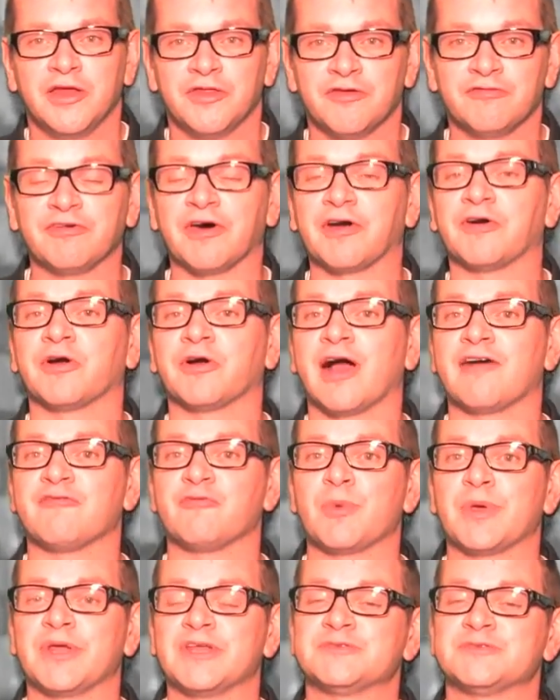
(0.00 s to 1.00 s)
the federal
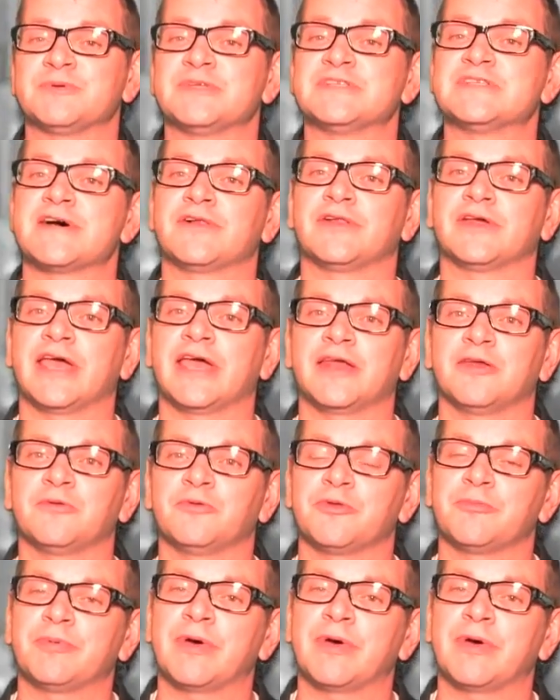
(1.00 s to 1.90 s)
government has been delegated with the